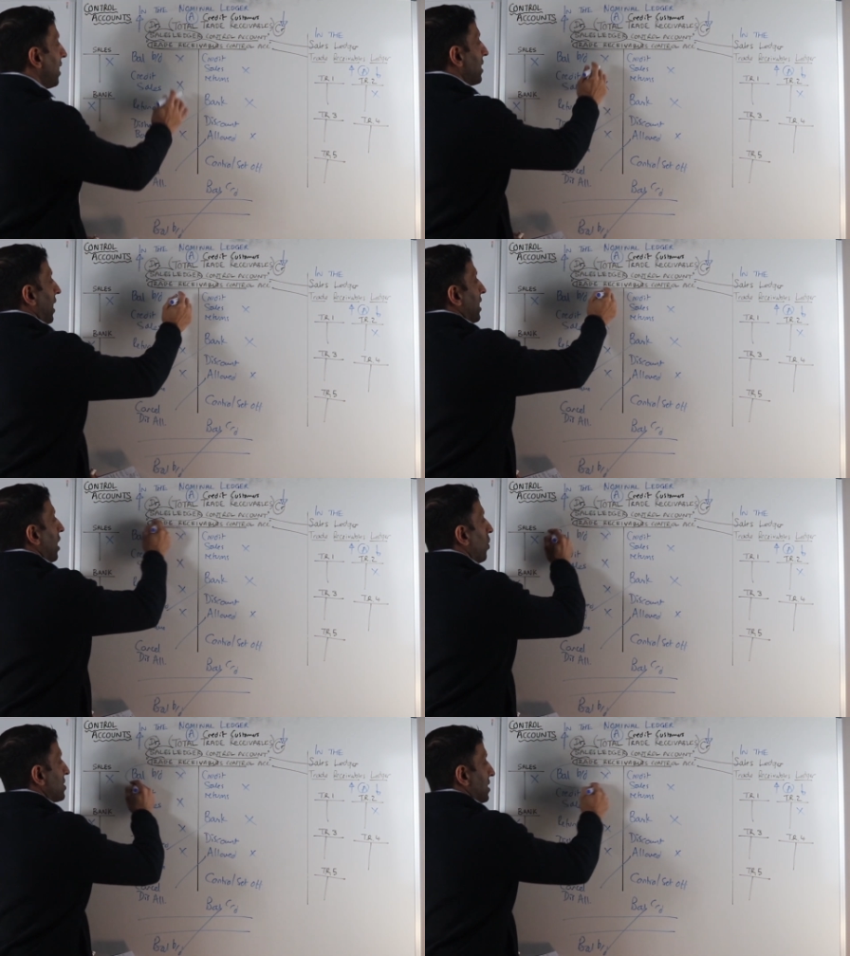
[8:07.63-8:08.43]
side
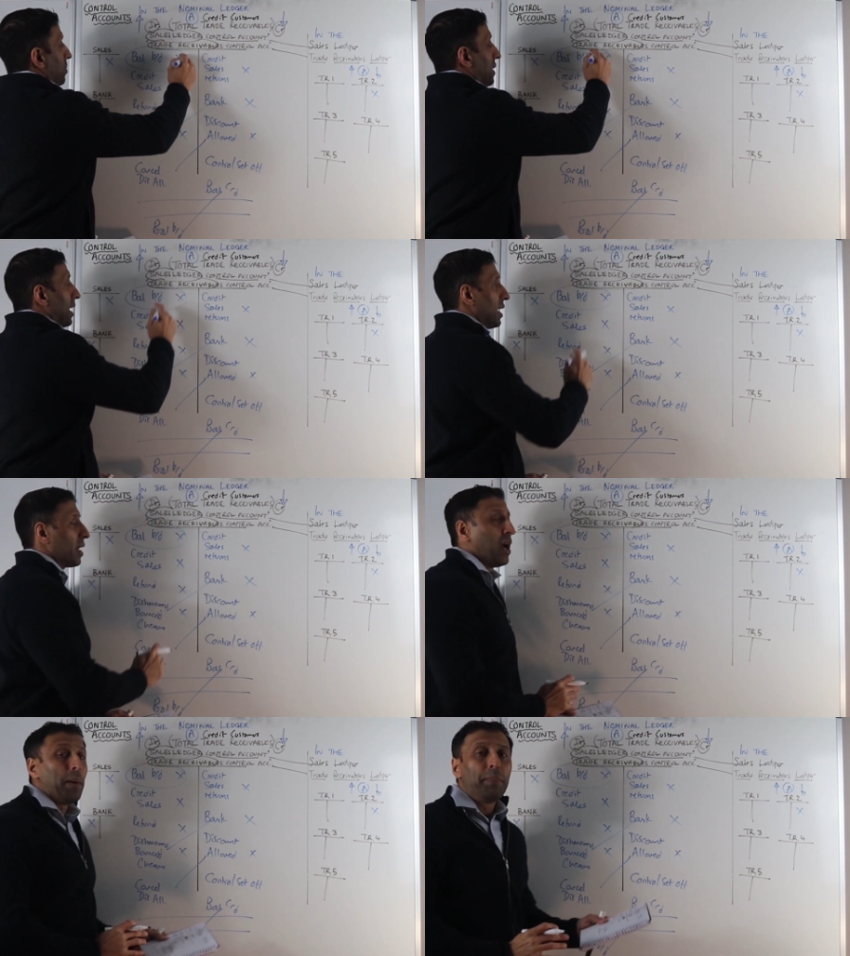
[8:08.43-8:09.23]
like it was at the
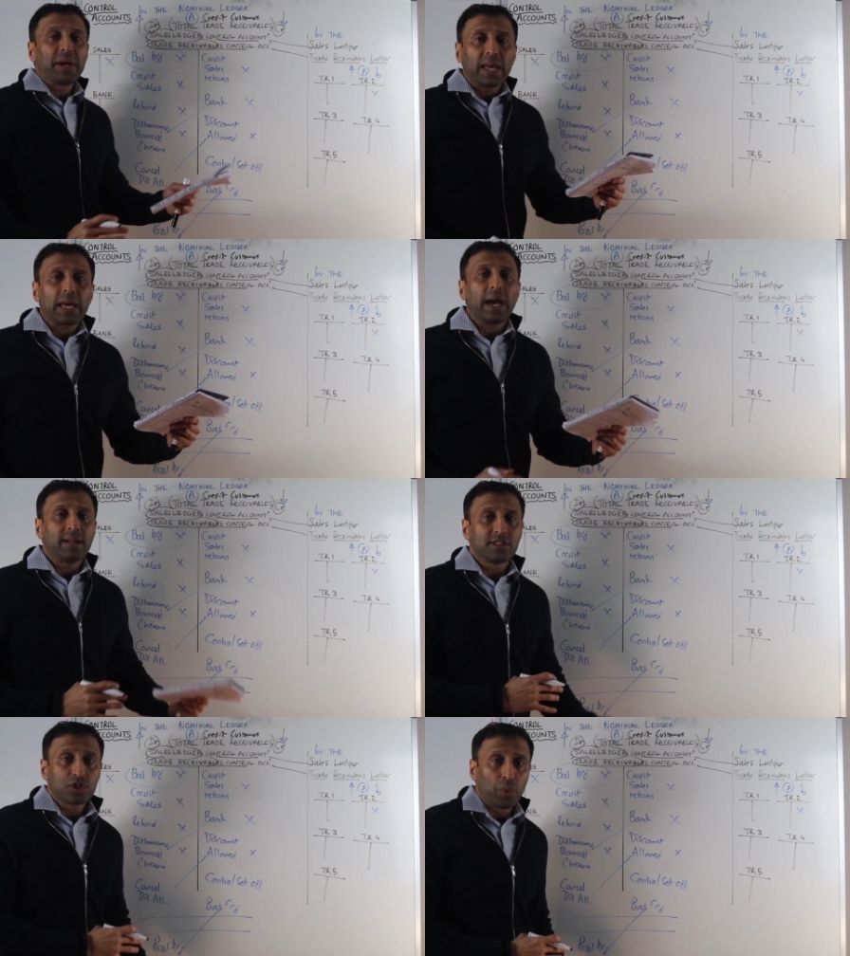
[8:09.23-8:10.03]
beginning, but it
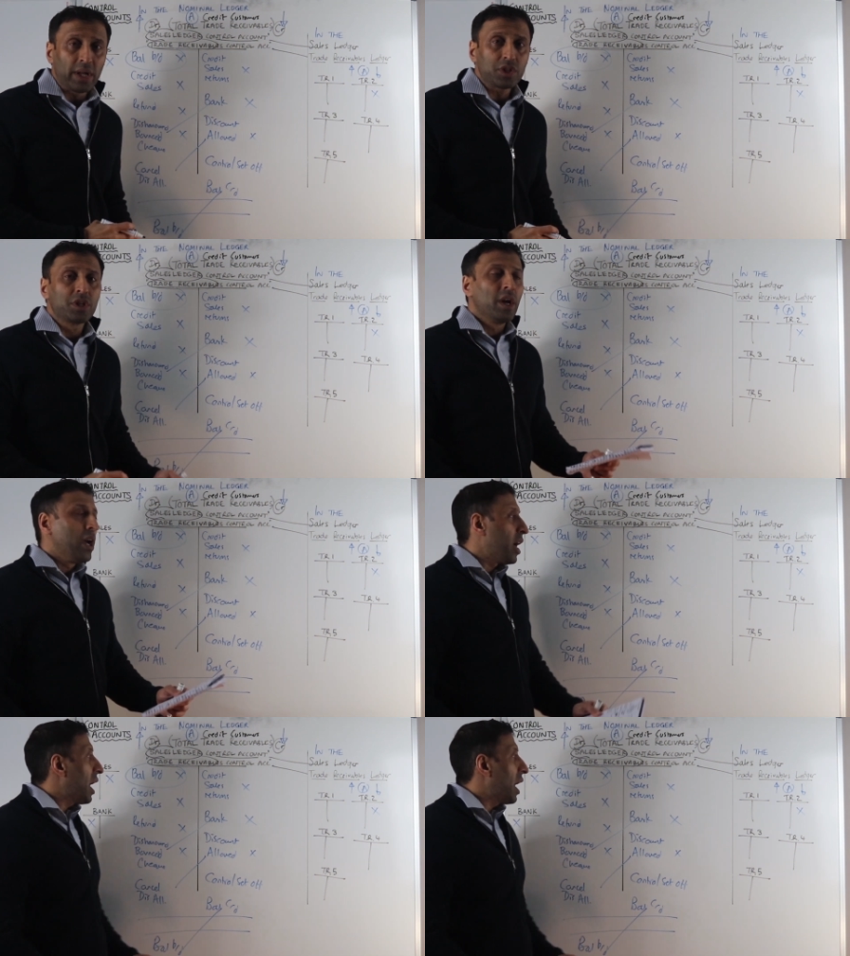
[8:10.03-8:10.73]
can switch.